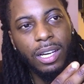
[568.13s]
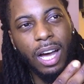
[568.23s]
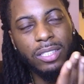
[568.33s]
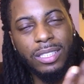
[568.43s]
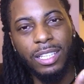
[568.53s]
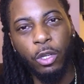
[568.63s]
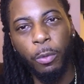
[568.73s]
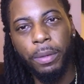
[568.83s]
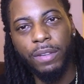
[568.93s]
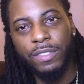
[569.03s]
I'll say a
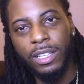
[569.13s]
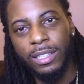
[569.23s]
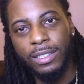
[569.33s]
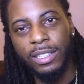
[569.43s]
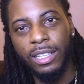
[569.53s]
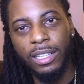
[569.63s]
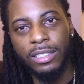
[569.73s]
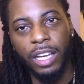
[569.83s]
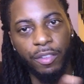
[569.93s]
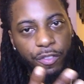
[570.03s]
little bit of Young
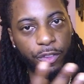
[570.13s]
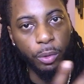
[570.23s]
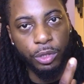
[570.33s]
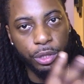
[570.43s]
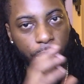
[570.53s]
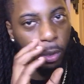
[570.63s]
Thugs and Future.